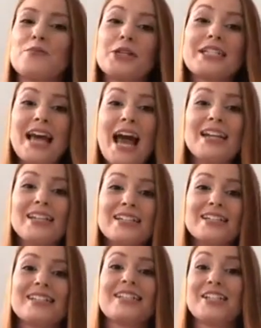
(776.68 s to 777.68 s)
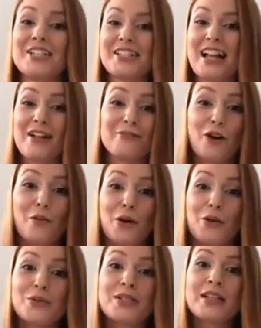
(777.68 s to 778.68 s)
pretend to yourself
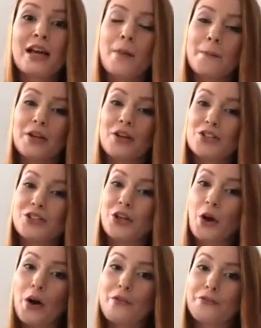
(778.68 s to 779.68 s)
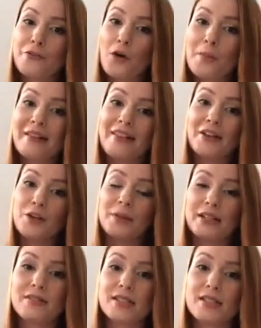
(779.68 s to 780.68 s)
almost, because you're forming that new
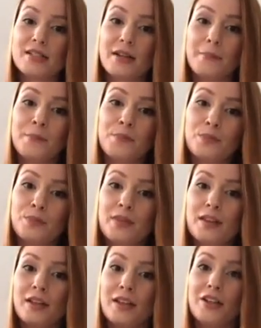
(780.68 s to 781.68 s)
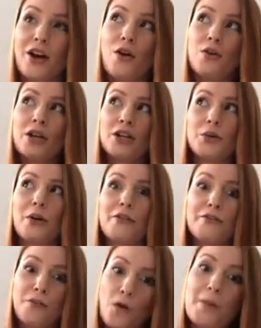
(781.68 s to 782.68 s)
belief system. You know, you are
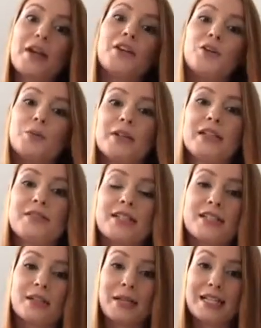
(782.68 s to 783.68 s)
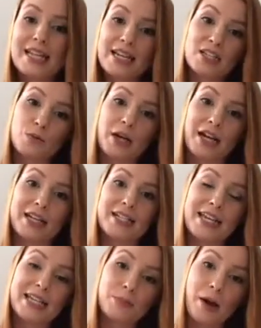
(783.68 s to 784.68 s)
forming a new belief system, and it takes work and it takes